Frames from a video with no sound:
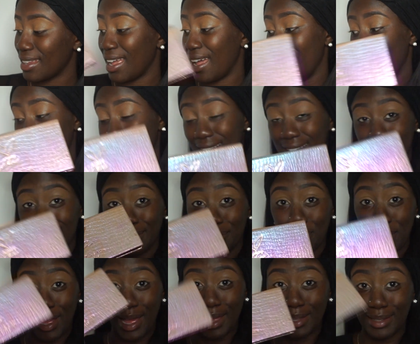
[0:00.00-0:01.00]
I got the
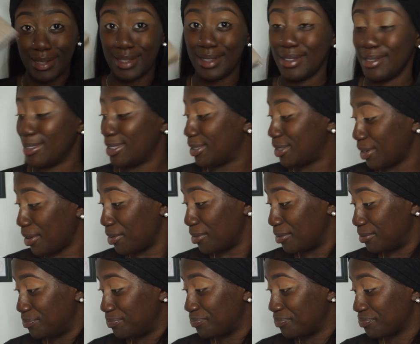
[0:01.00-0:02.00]
palette,
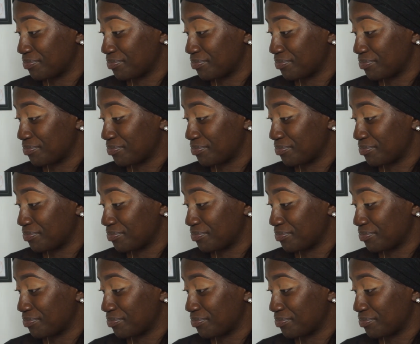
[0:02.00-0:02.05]
so